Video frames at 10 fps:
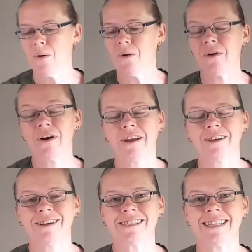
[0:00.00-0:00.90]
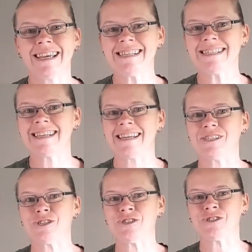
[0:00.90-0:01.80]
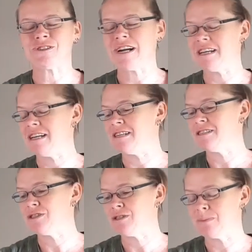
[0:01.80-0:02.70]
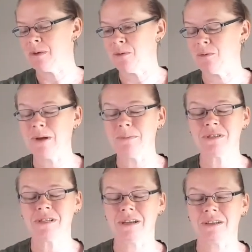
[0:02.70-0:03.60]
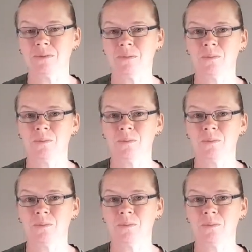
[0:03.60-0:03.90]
Alright guys, let's get straight into my whips and